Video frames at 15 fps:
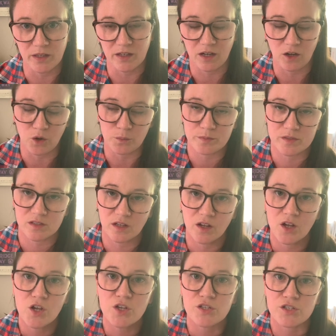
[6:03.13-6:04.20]
helps.
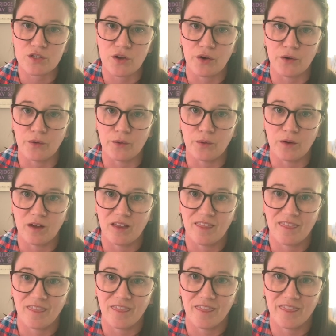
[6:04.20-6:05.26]
So
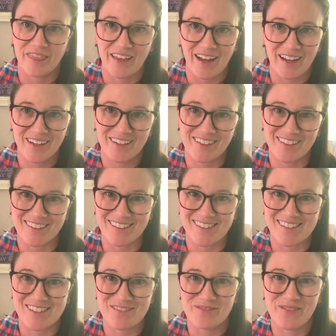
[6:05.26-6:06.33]
that
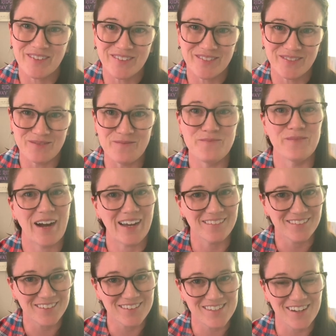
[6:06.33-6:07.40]
is my
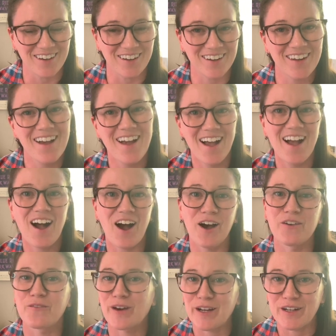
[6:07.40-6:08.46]
little talk
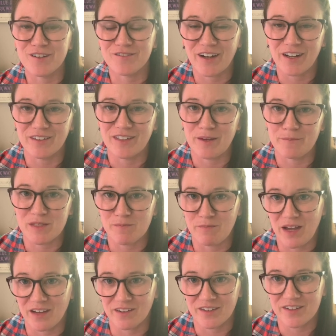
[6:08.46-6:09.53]
on why your file names
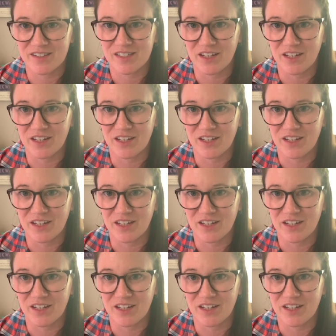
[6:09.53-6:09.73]
matters.